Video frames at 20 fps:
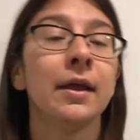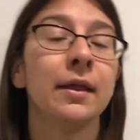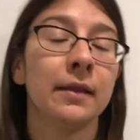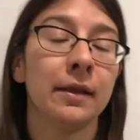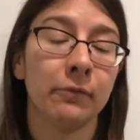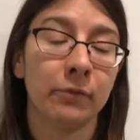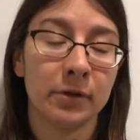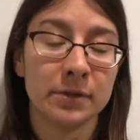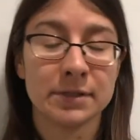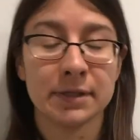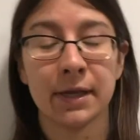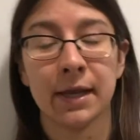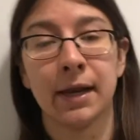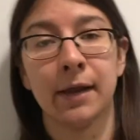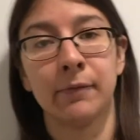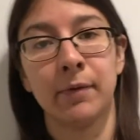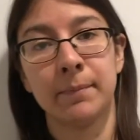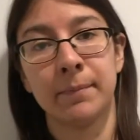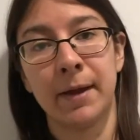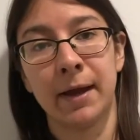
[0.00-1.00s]
Then once again,
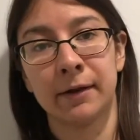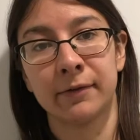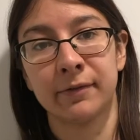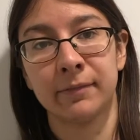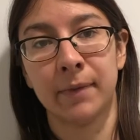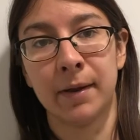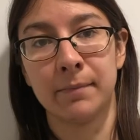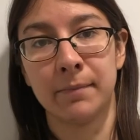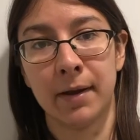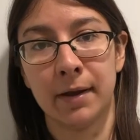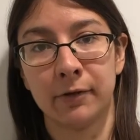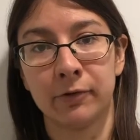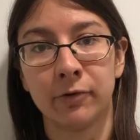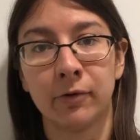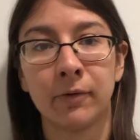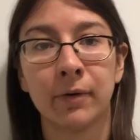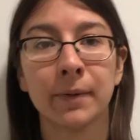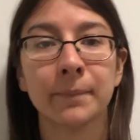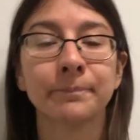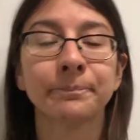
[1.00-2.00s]
I went back to my
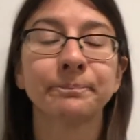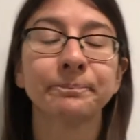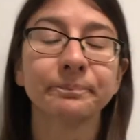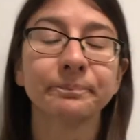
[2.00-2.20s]
mentor.